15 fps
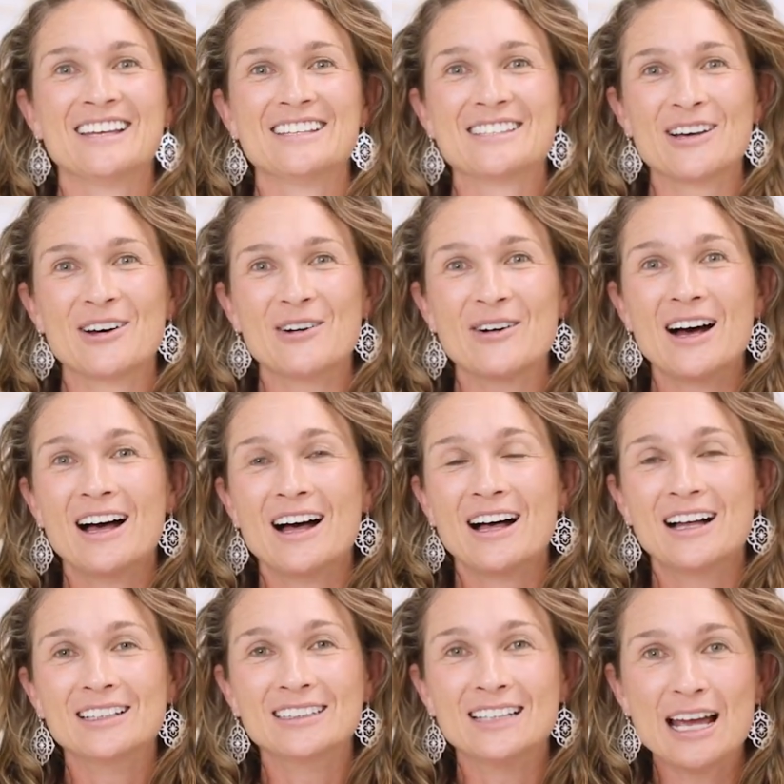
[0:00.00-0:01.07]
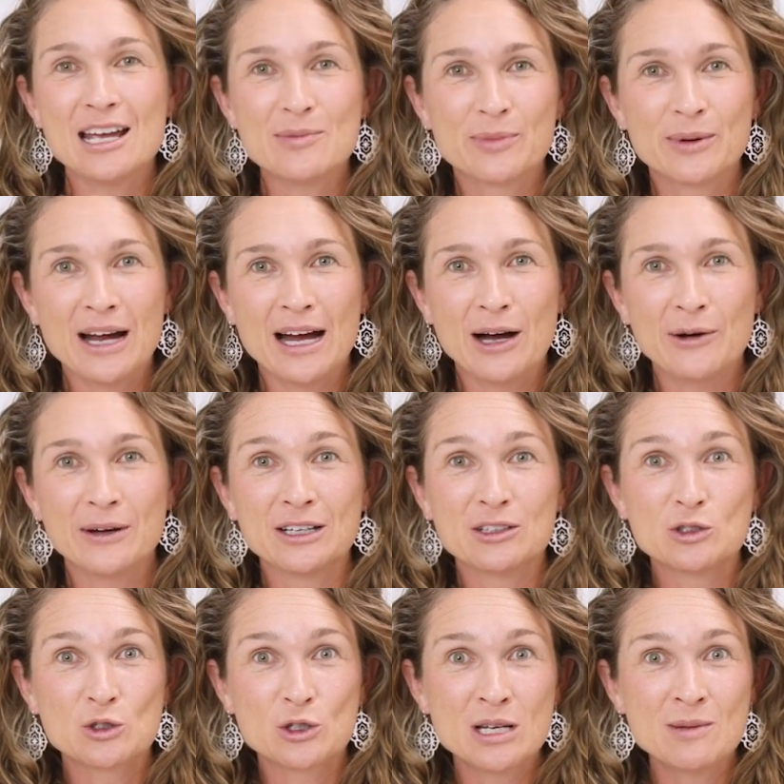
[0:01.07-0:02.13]
So a light brow
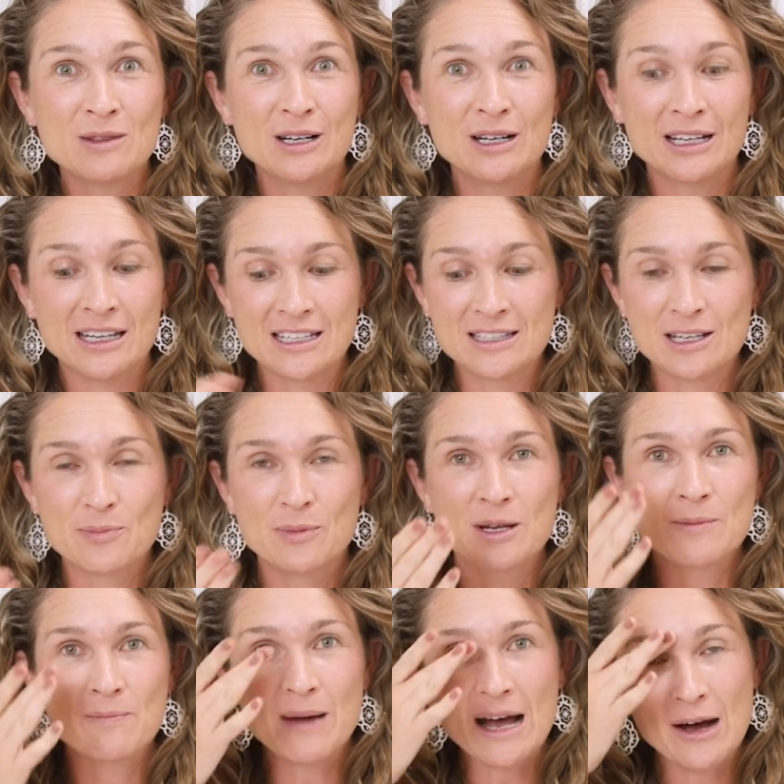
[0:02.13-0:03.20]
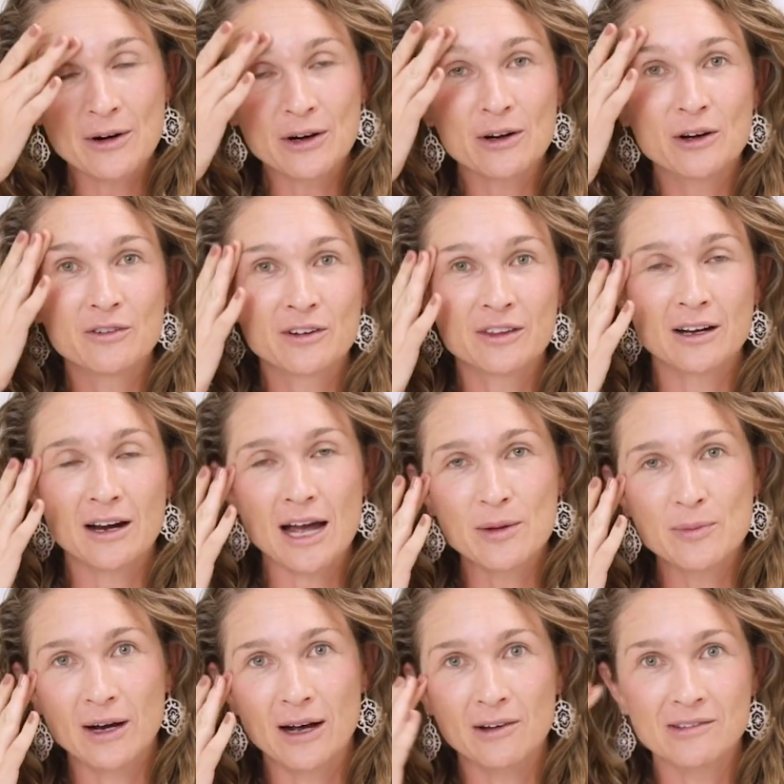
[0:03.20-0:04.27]
extreme look is they're putting powder over their
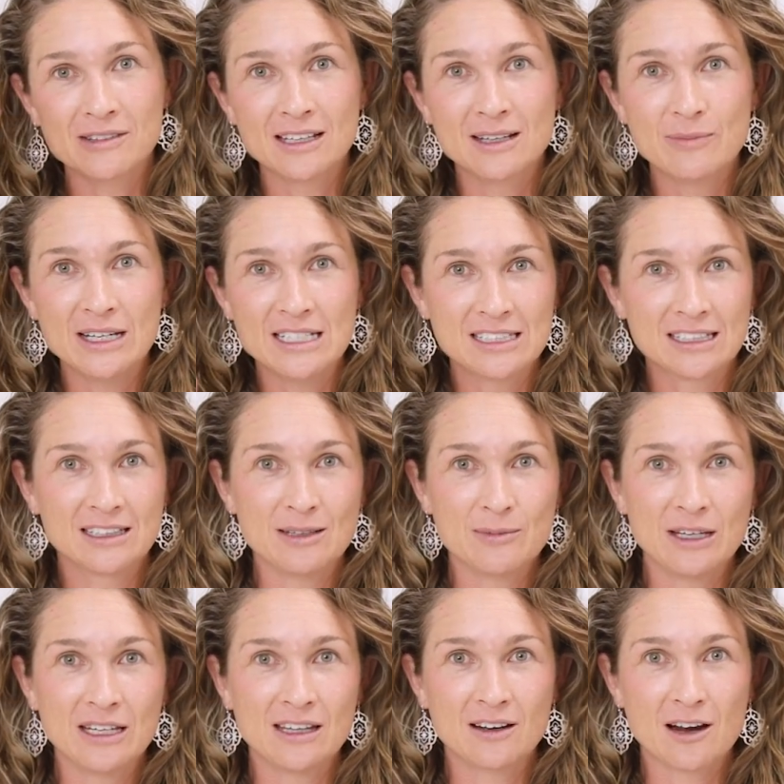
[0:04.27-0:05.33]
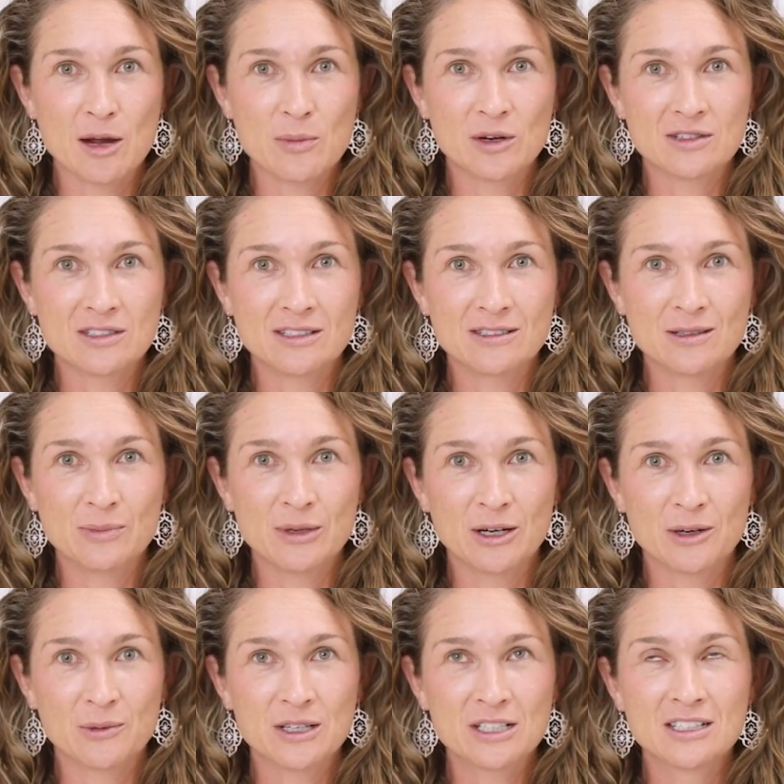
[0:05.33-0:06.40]
eyebrows and basically making their eyebrows
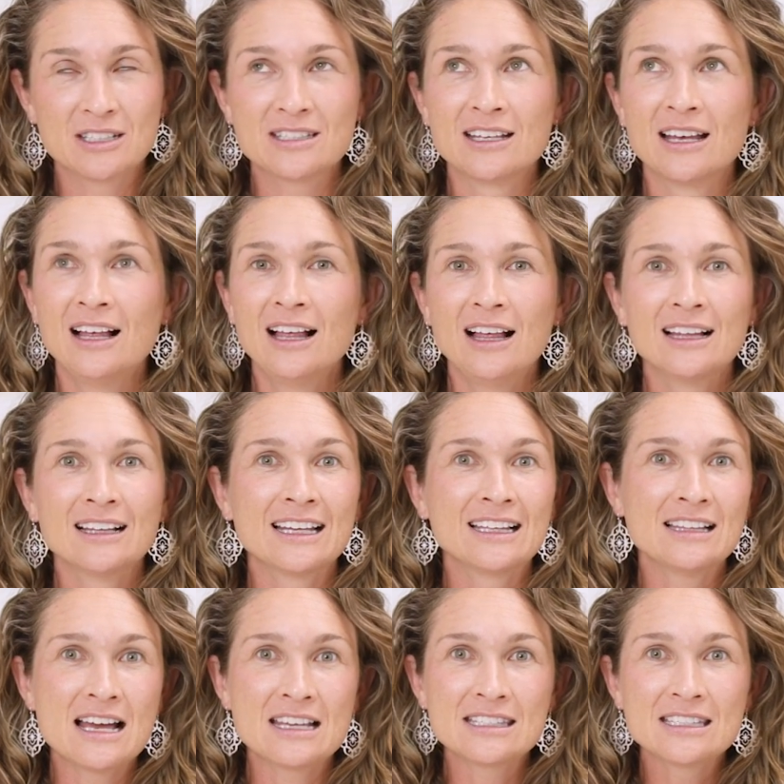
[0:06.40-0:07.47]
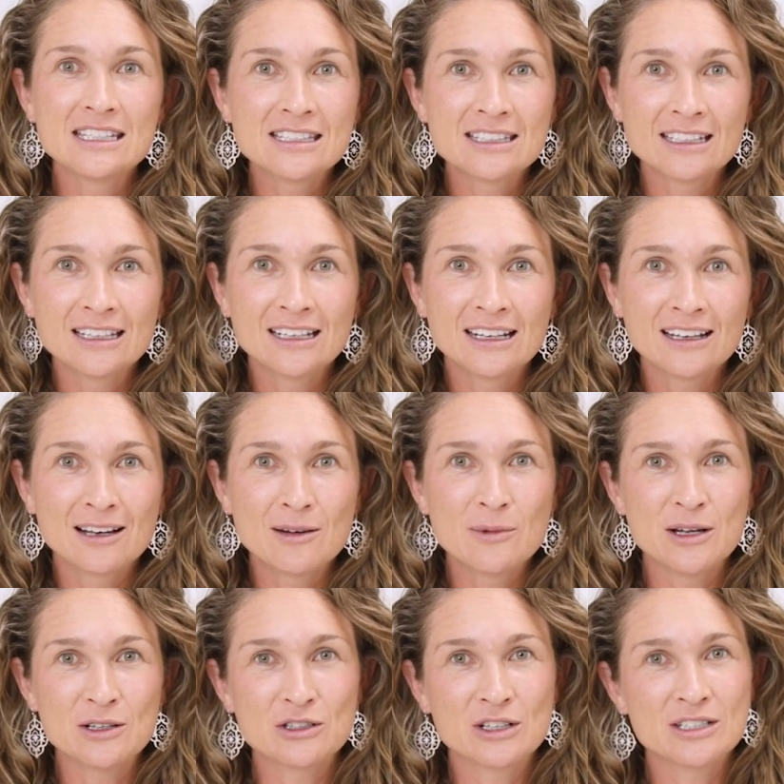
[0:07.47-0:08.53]
disappear, which is like last season, come
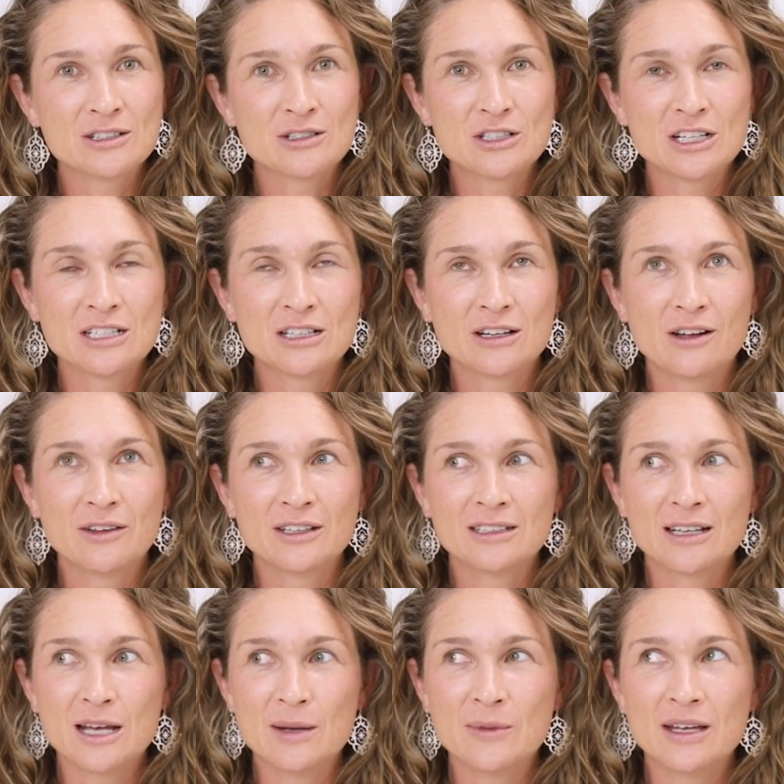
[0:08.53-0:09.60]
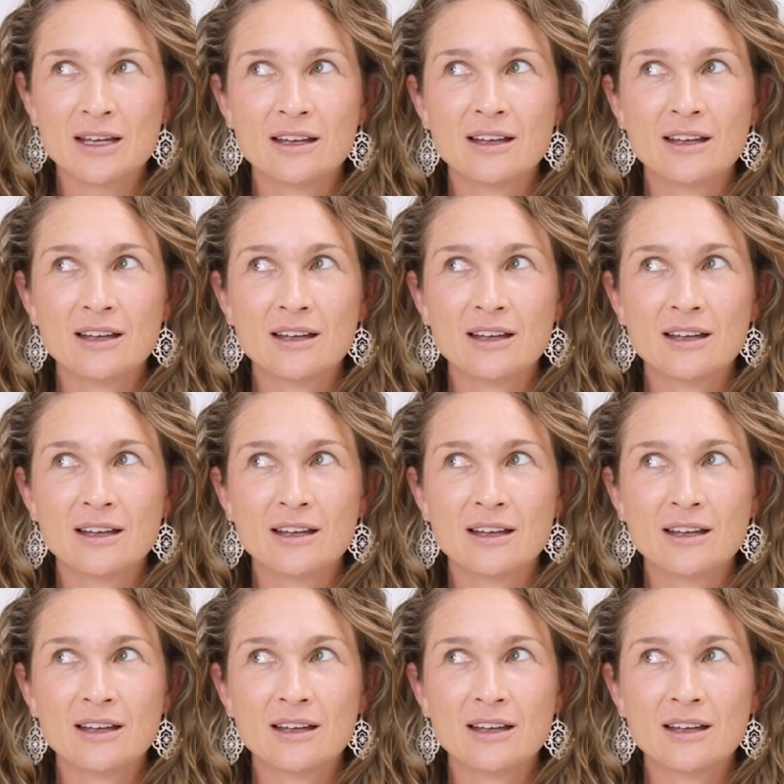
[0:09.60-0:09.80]
on, trends are changing all the time.